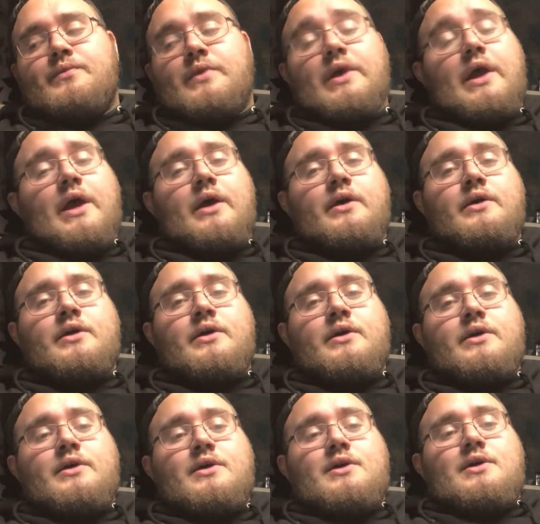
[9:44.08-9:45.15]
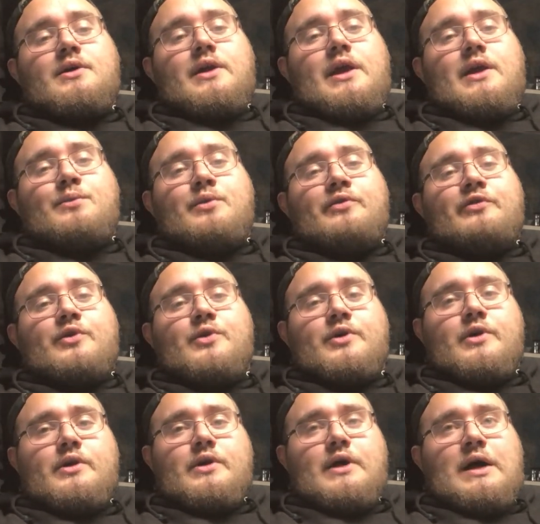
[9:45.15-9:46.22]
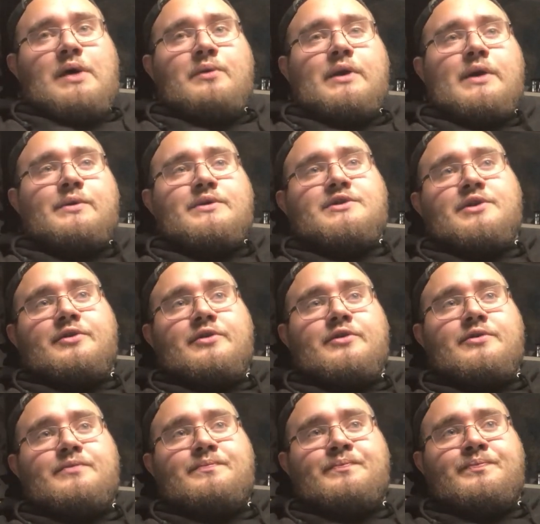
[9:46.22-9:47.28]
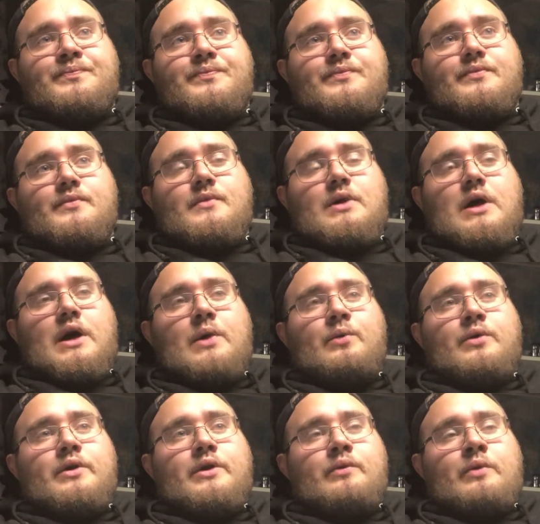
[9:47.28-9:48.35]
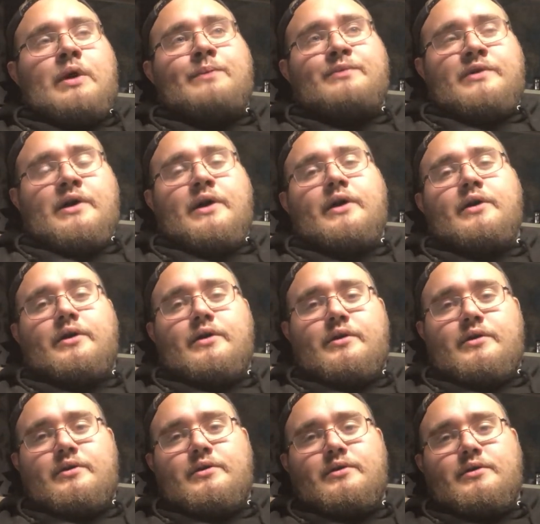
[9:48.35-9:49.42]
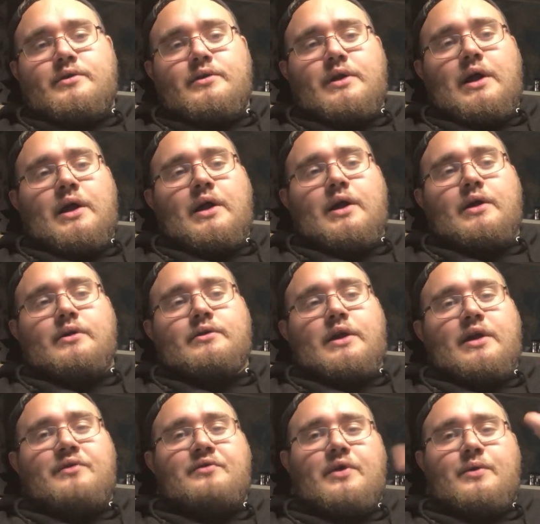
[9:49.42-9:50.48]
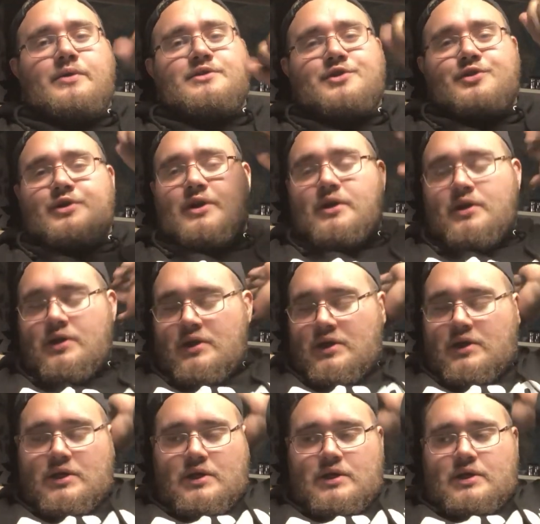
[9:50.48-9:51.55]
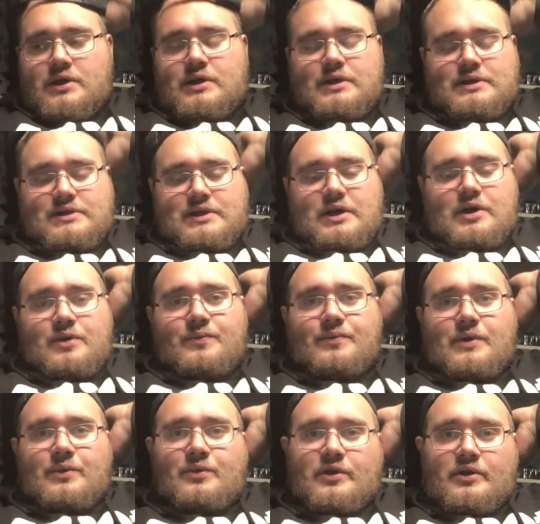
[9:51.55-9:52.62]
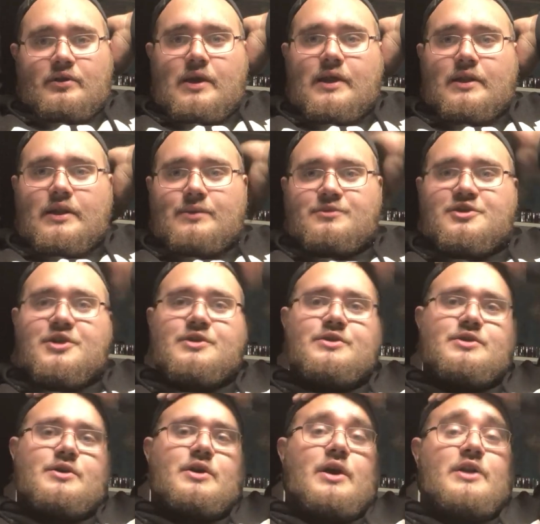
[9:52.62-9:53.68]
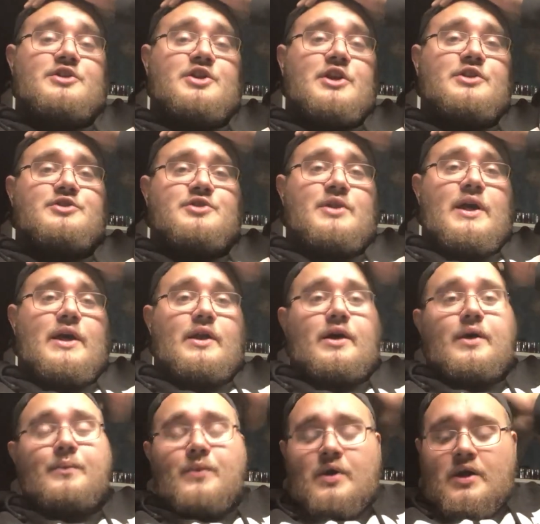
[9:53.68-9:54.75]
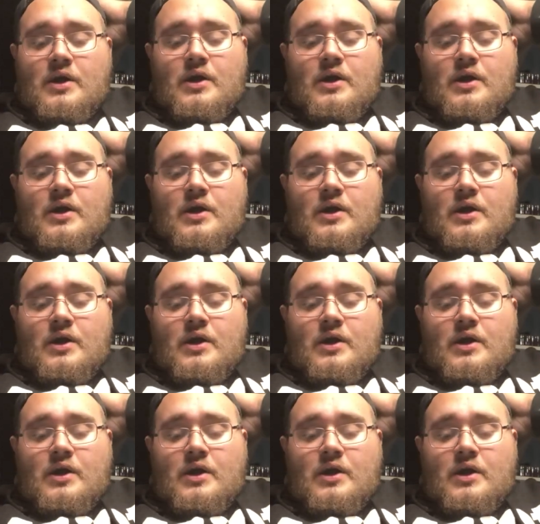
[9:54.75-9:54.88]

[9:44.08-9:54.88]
Yeah. And before, when I would turn, I would rub tire, like if I were turning. So I'm really glad that I changed that up.